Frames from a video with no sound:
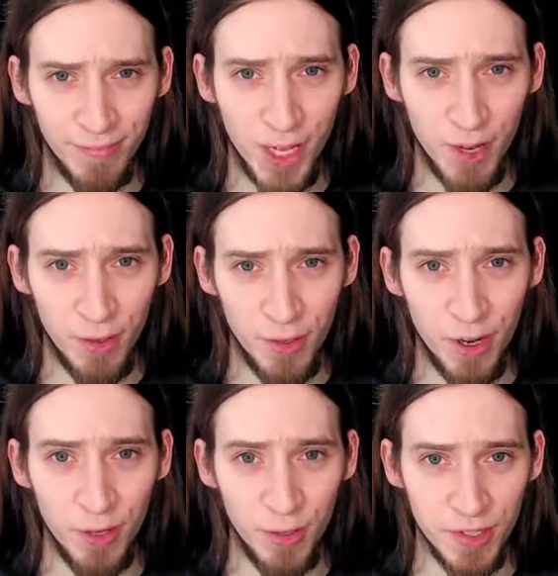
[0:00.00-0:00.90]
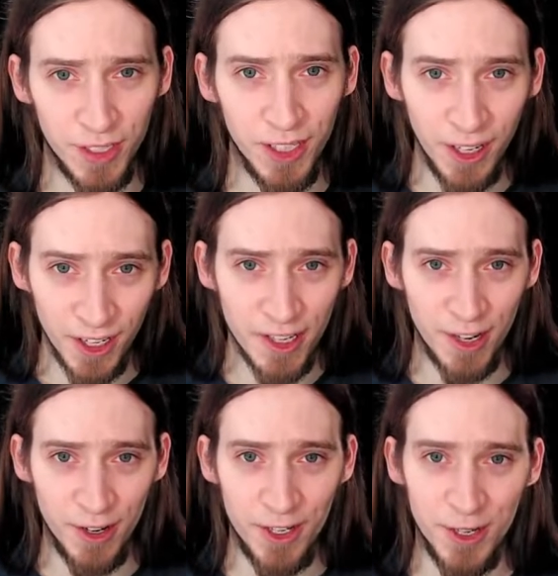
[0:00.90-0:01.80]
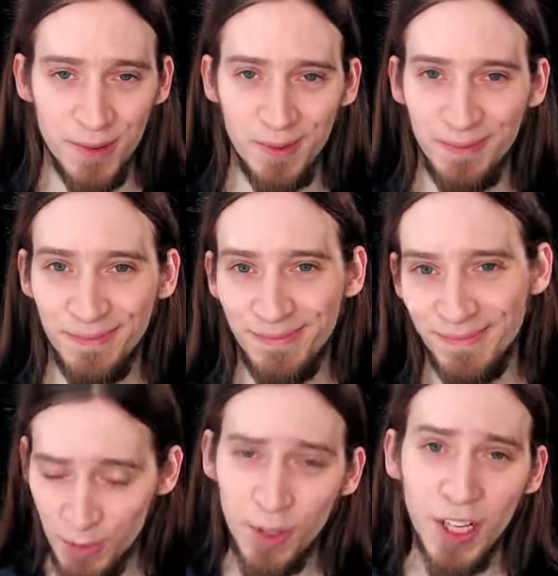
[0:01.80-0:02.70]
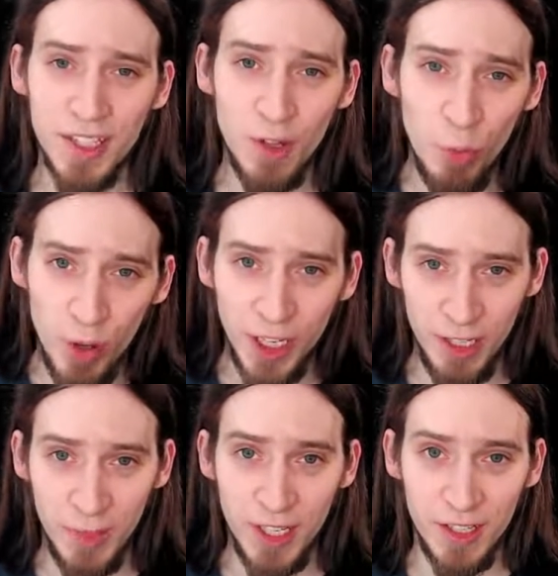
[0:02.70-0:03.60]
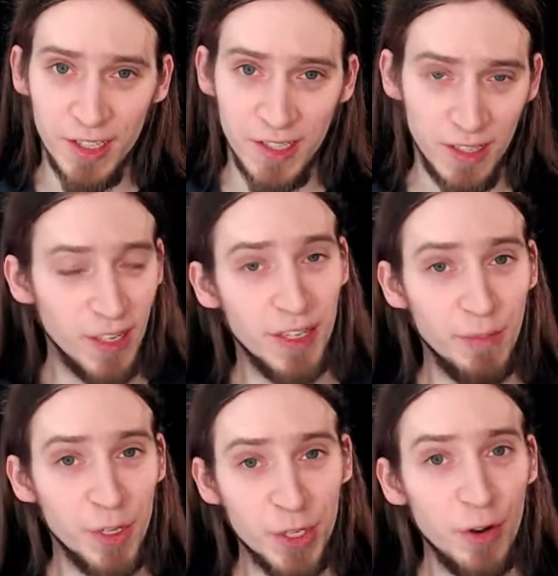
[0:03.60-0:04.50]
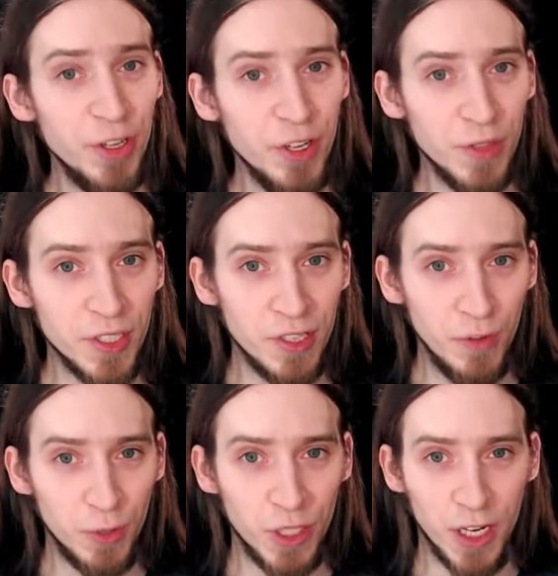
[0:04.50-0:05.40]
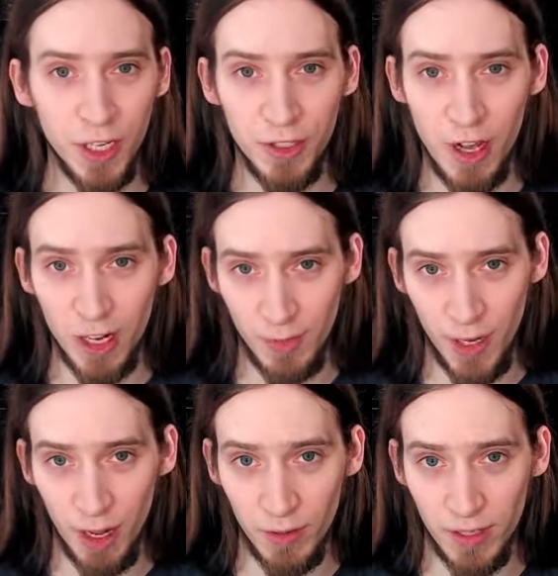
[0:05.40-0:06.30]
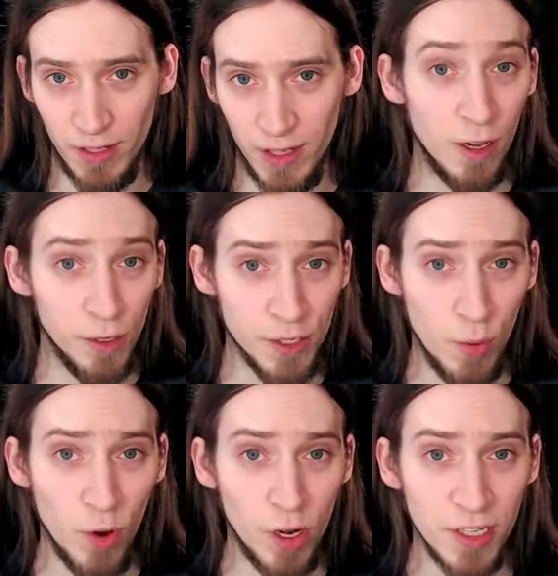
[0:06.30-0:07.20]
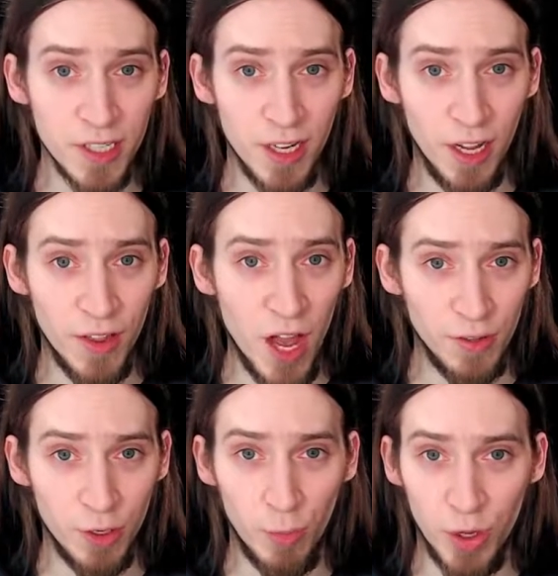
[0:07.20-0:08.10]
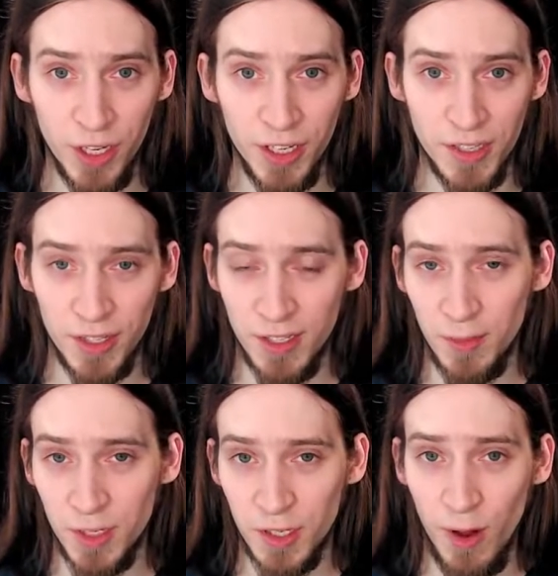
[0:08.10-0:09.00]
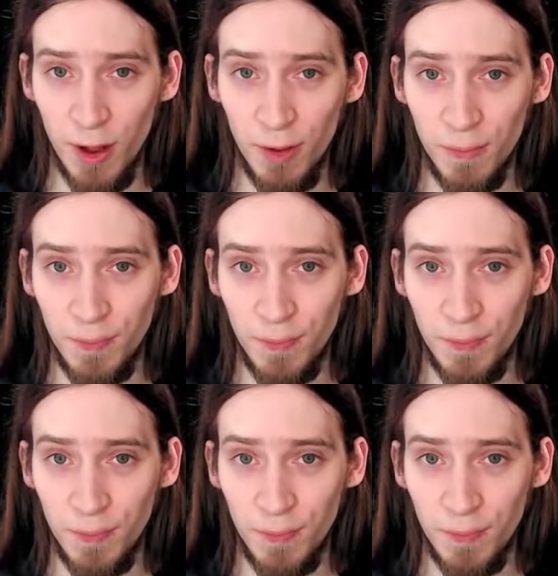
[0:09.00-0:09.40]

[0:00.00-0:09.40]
Now you're not using Linux, aren't you? Well, that's no biggie because the majority of the software that I talk about also works on other operating systems as well.